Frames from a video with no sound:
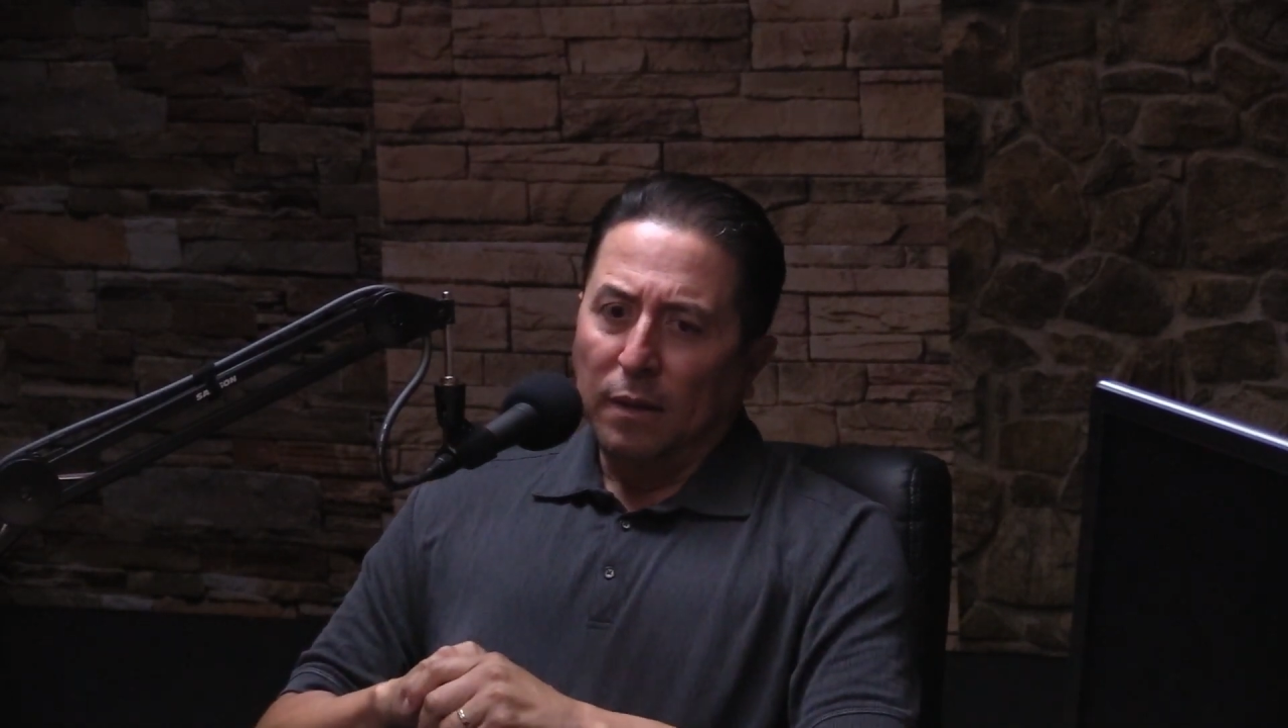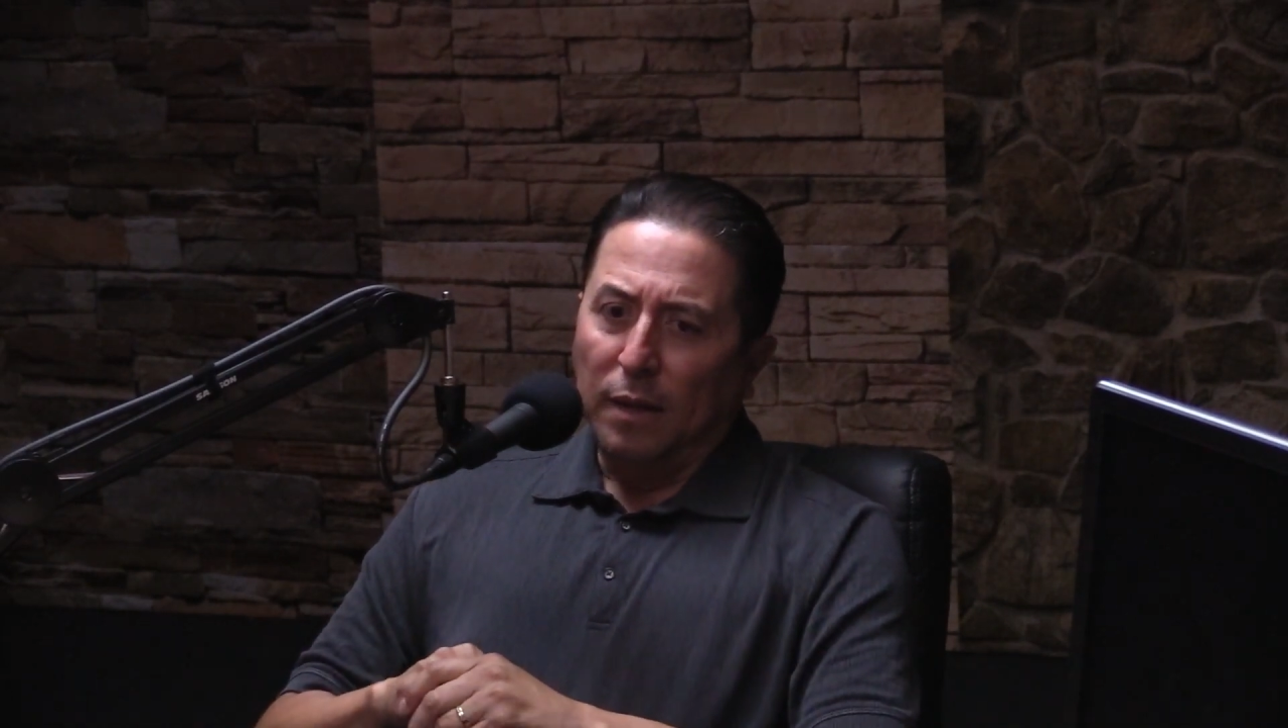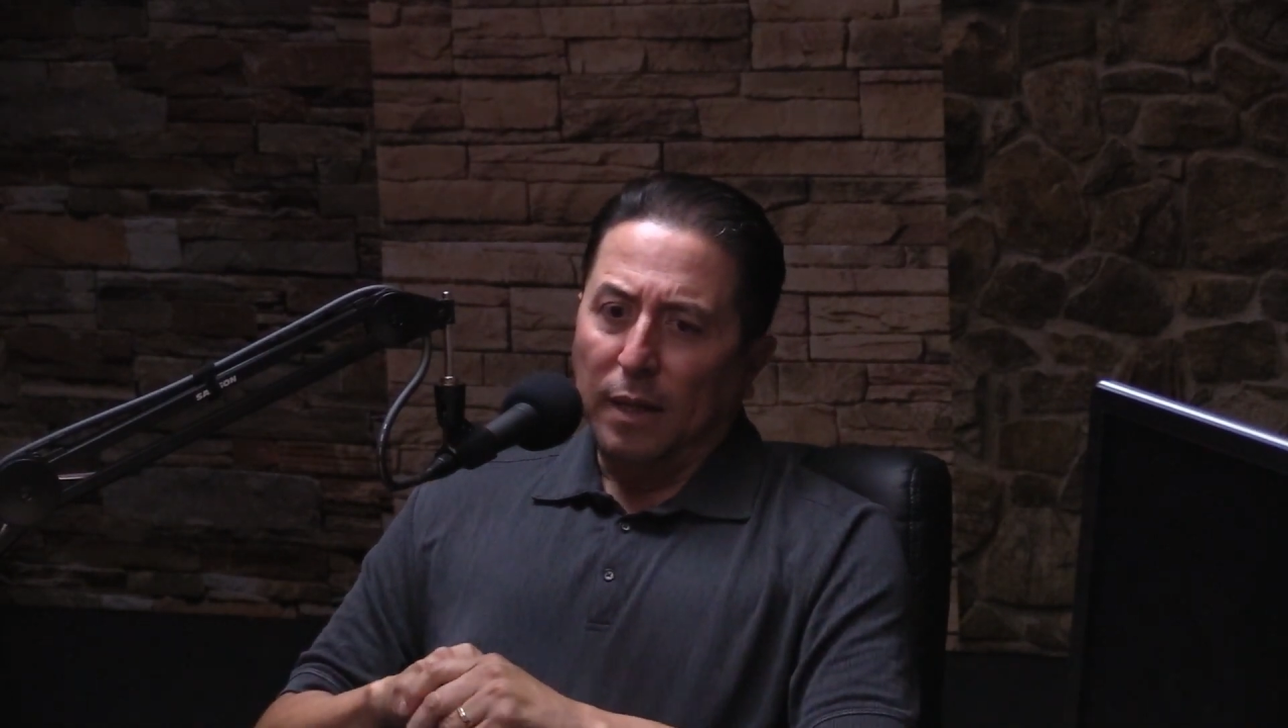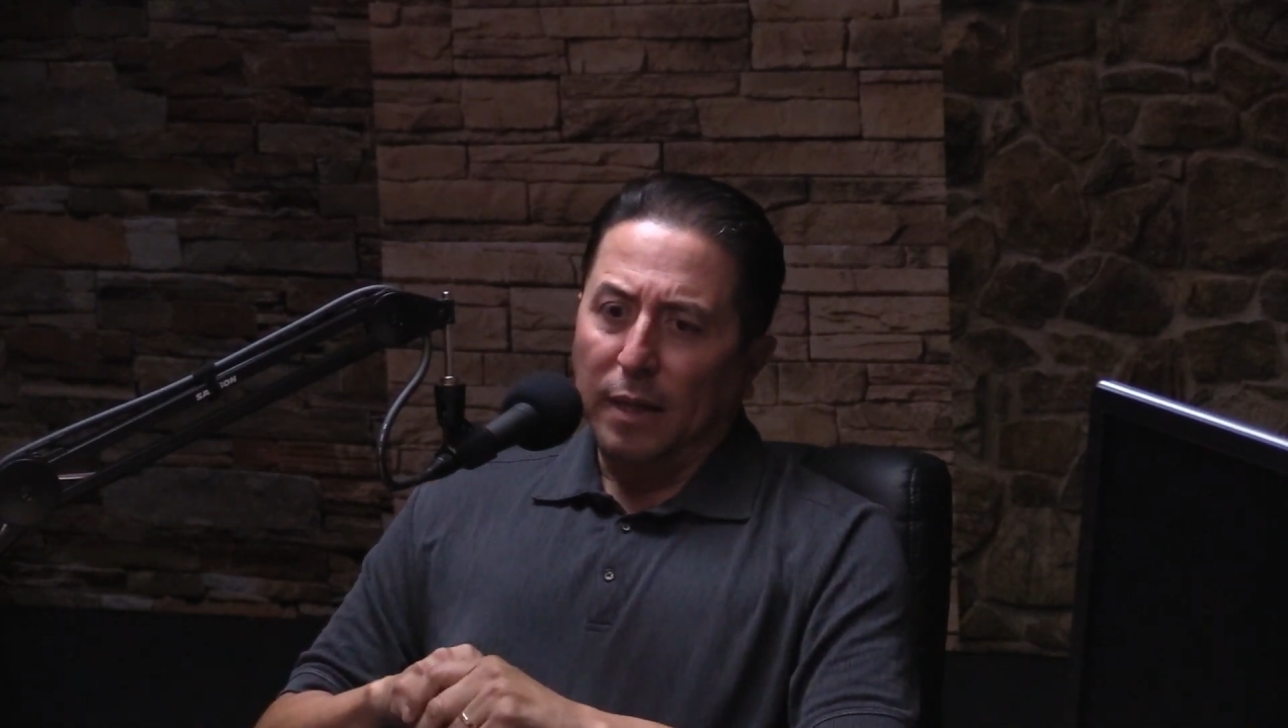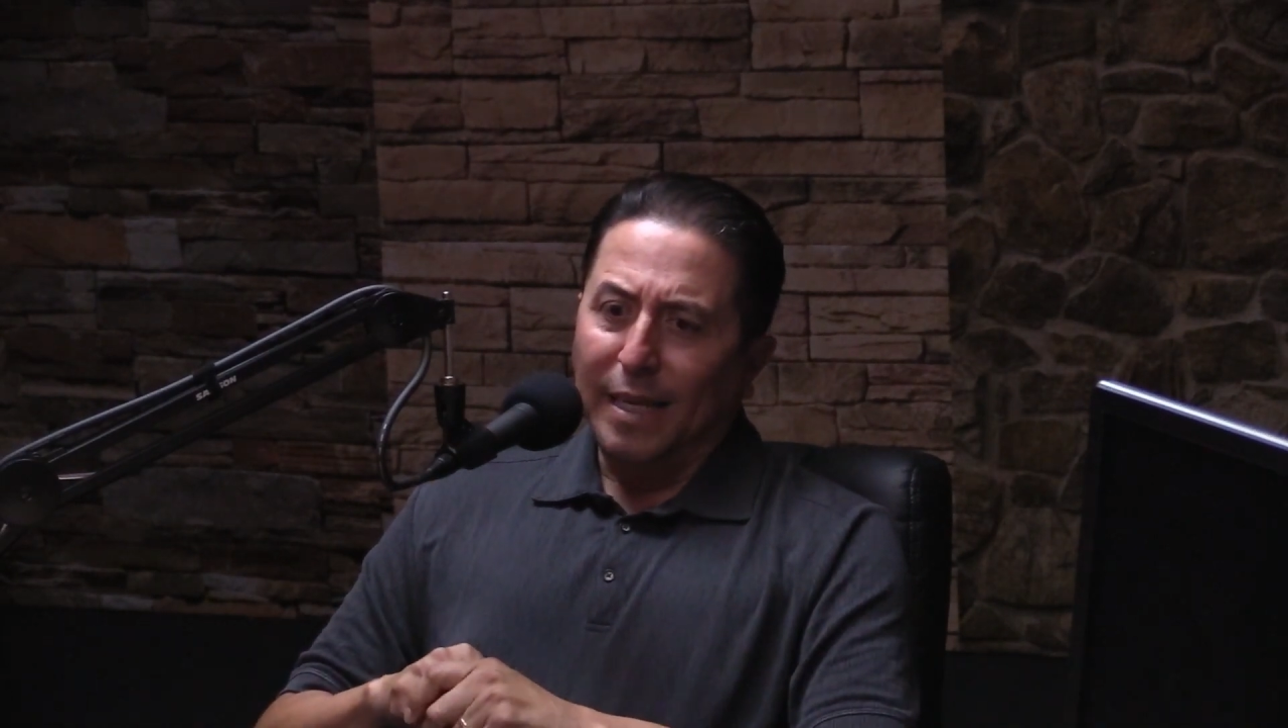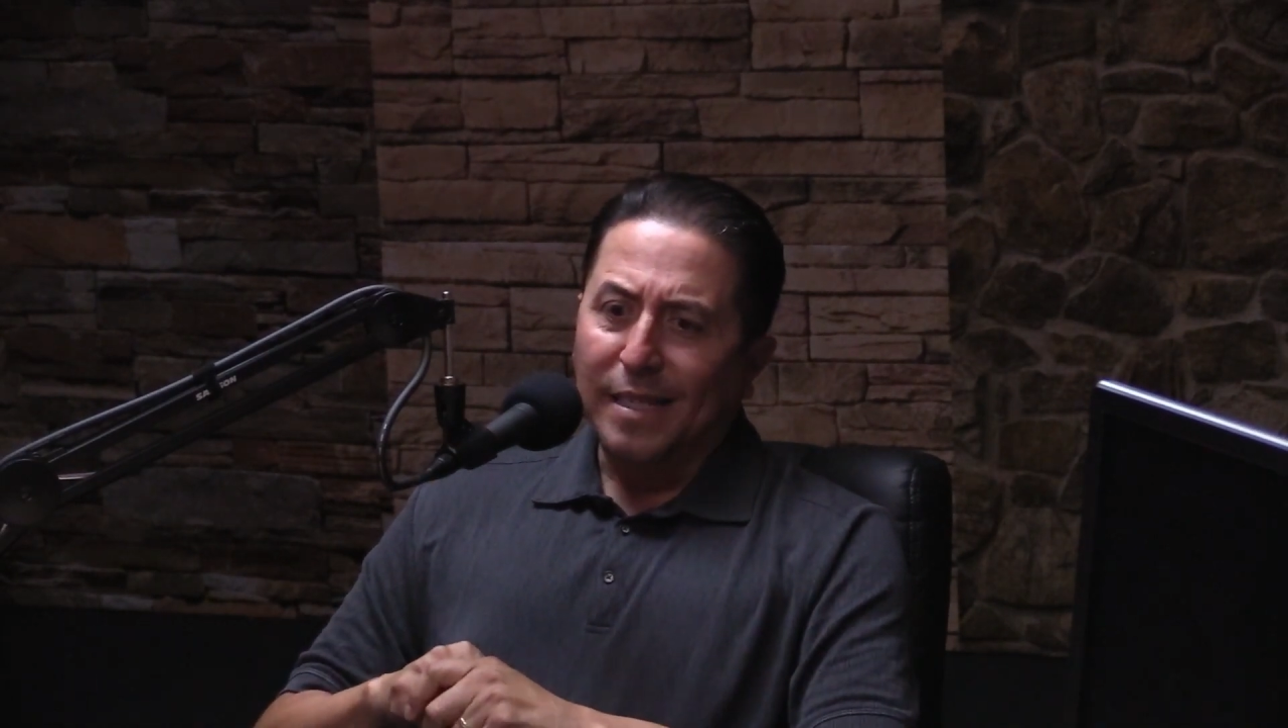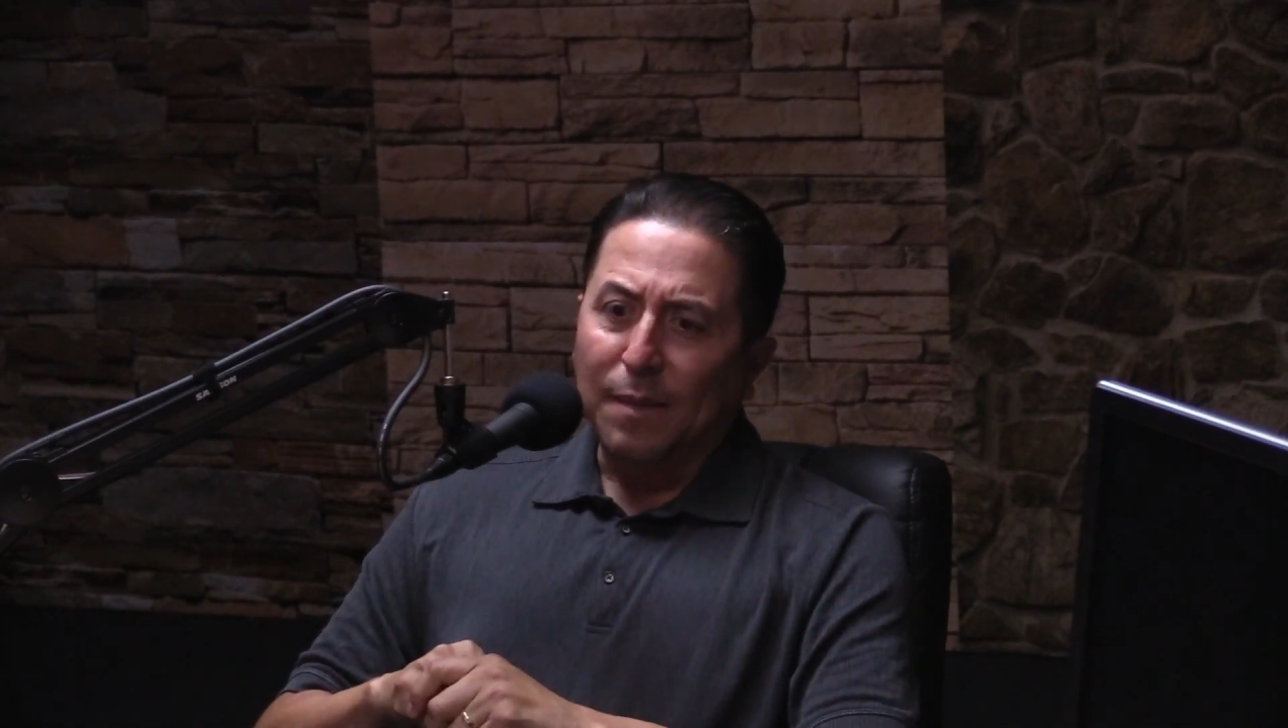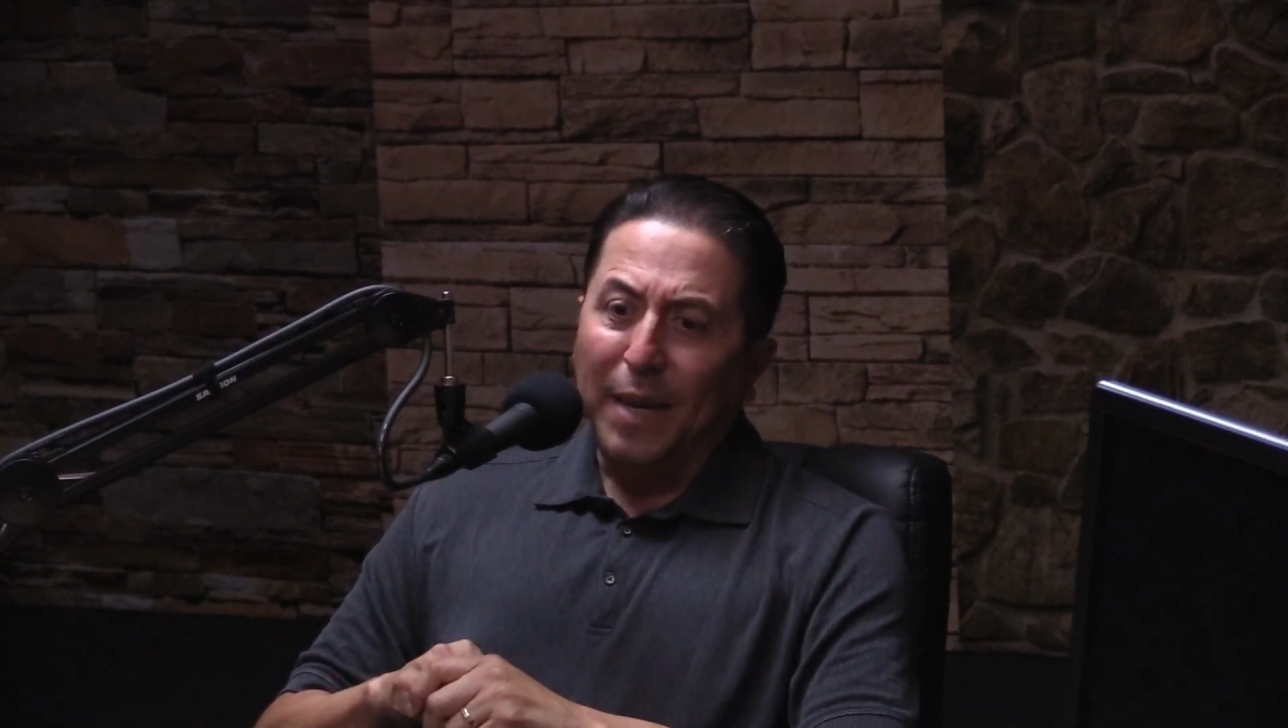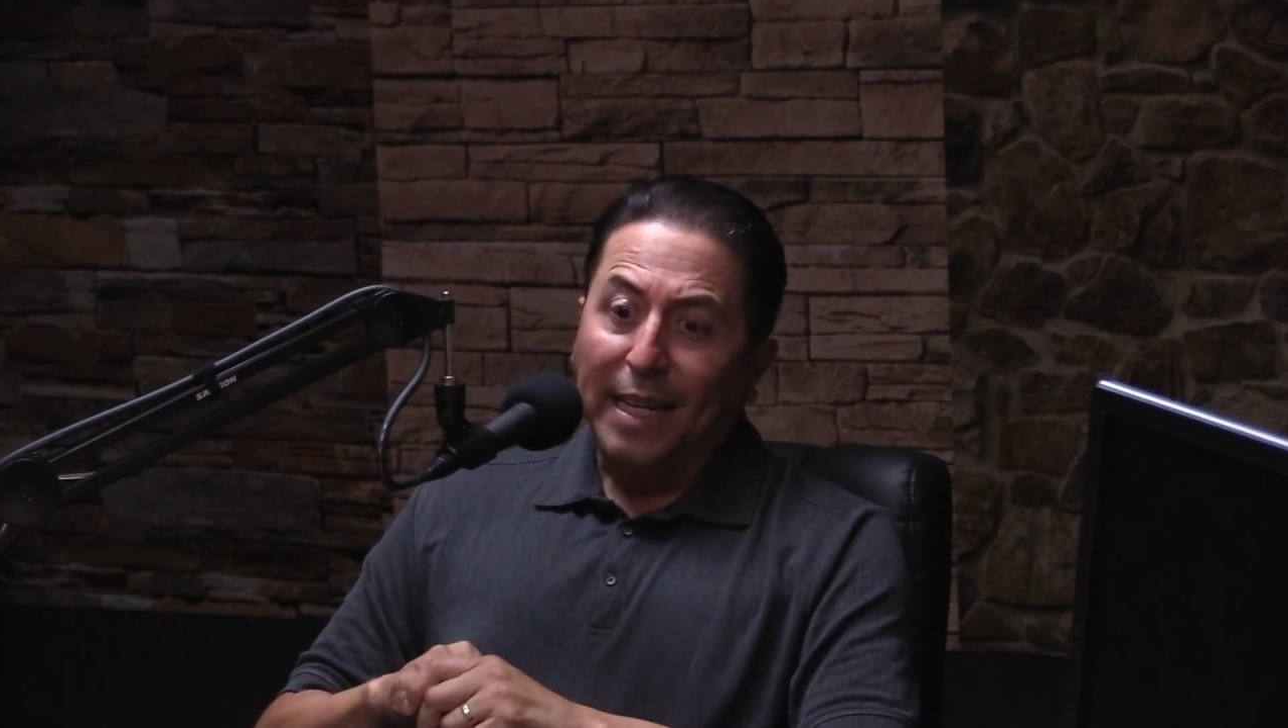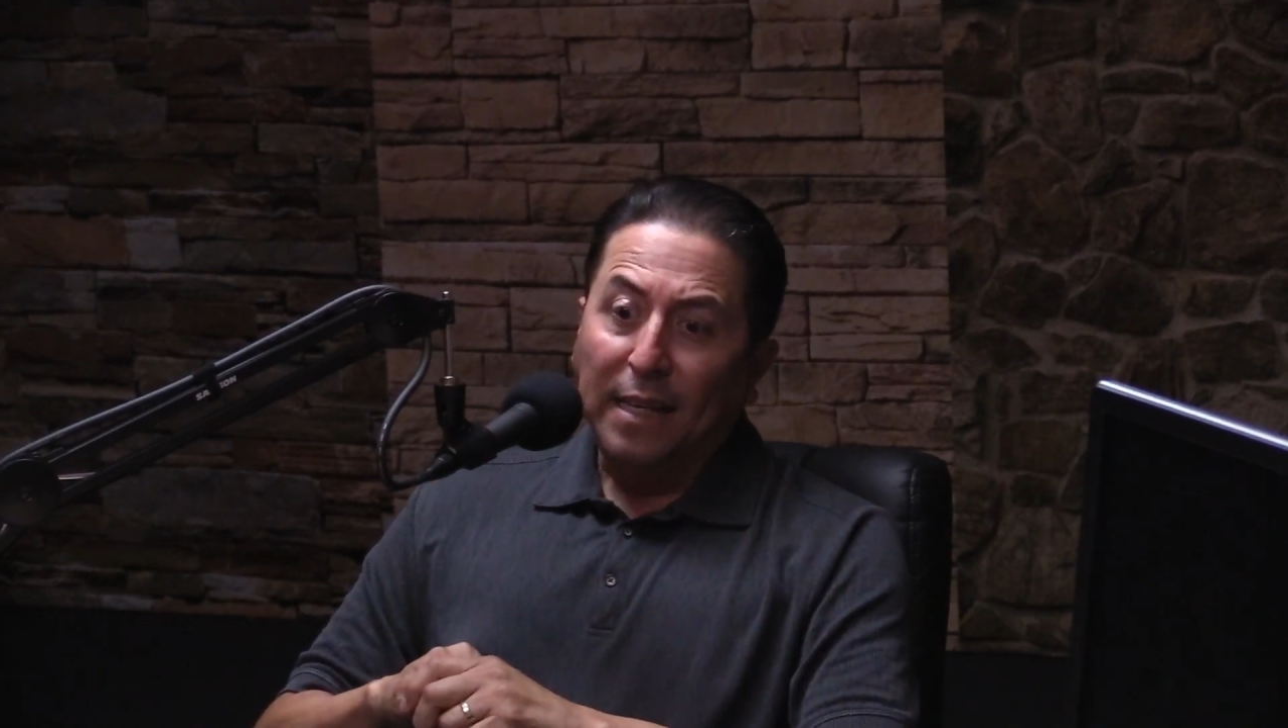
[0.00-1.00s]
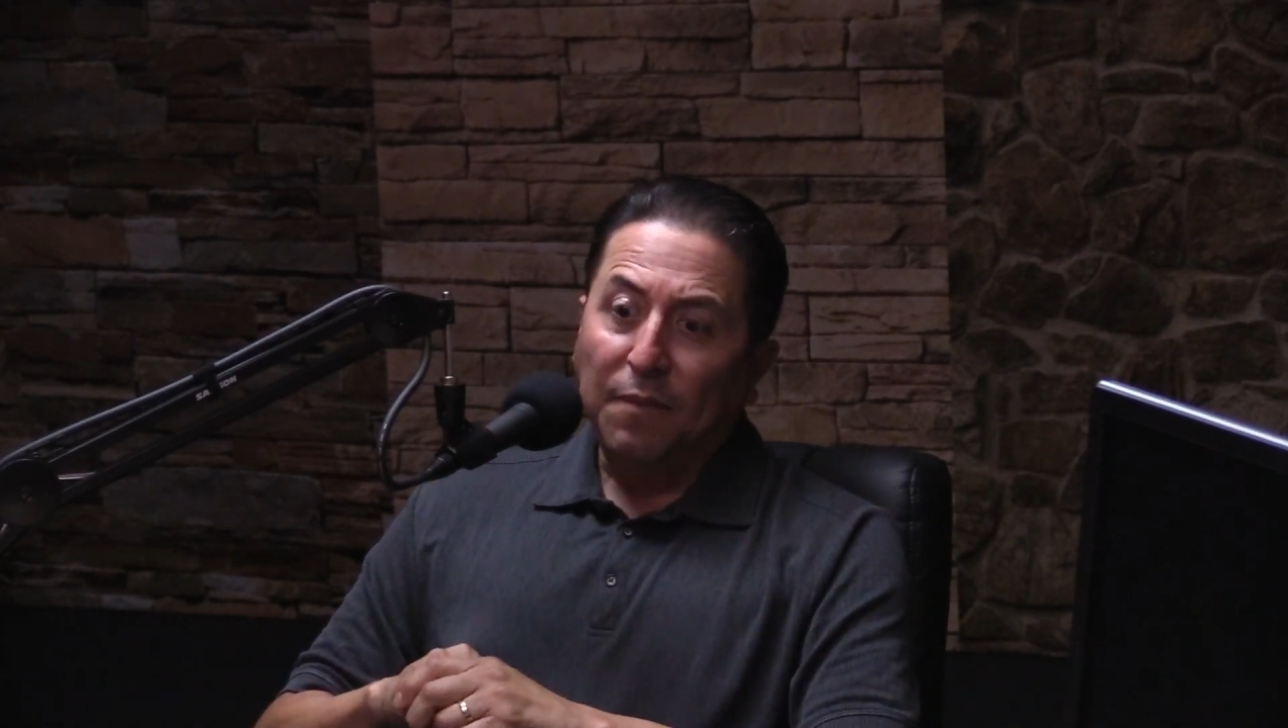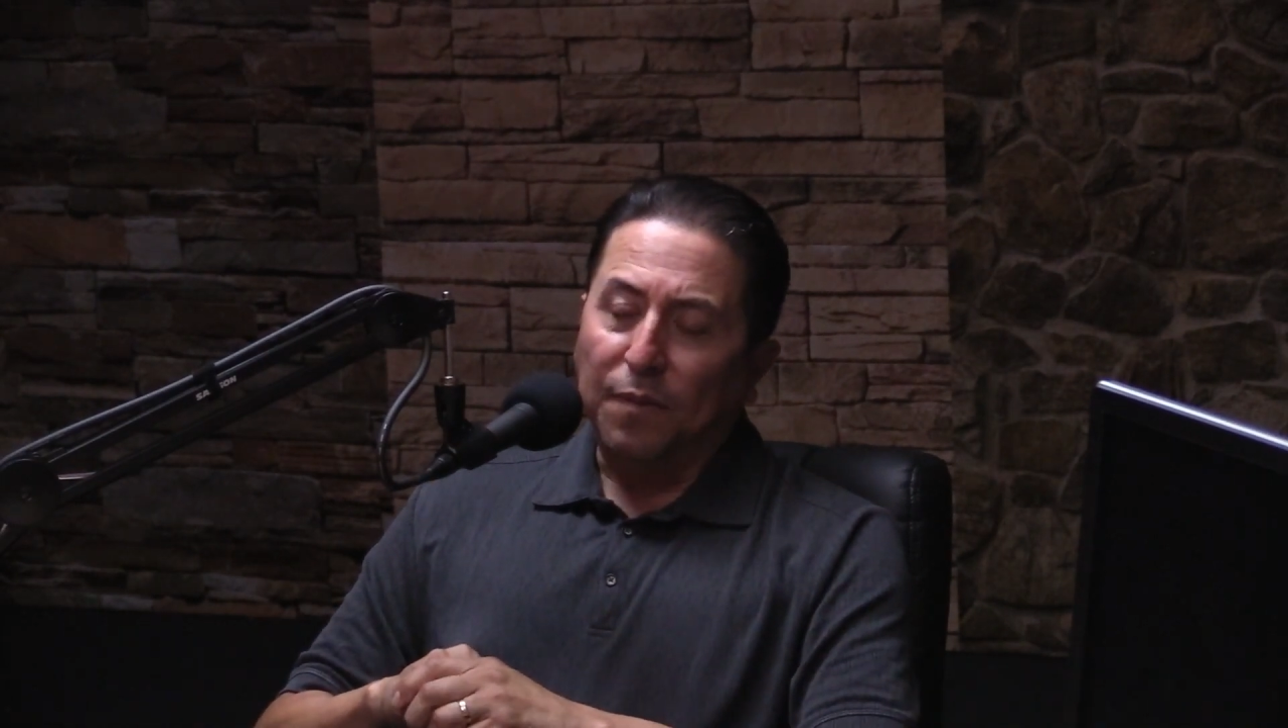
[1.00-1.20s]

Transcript: estimating